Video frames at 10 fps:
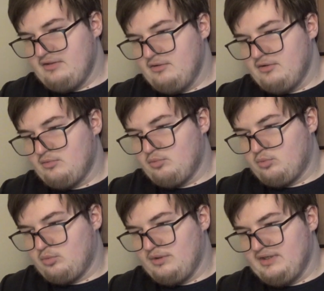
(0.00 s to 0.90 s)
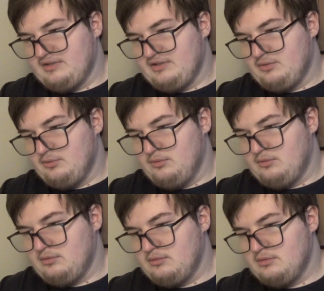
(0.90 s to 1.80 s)
look really
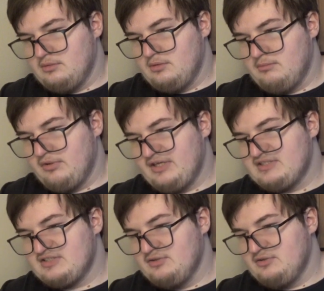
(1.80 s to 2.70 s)
cool, but they still